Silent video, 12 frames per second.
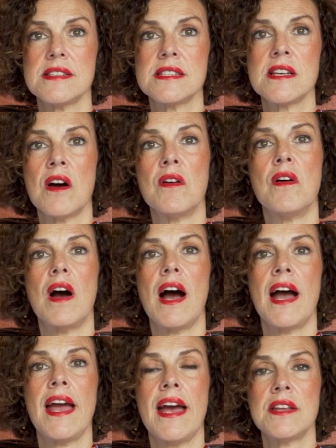So
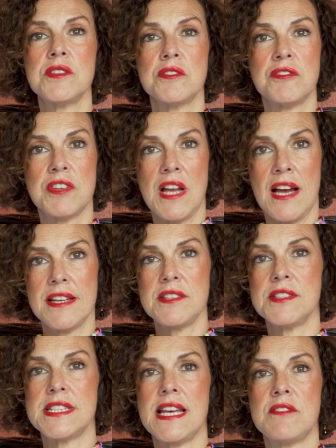I had to fly
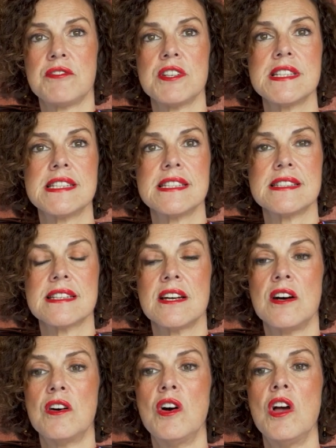to San
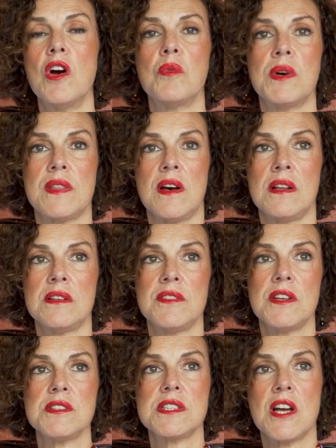Francisco with all
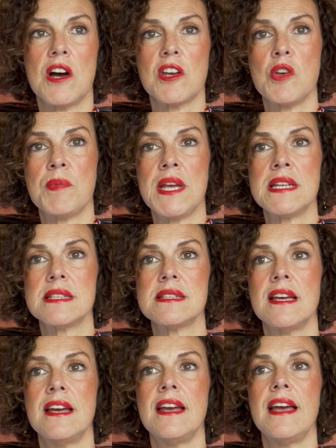of those documents,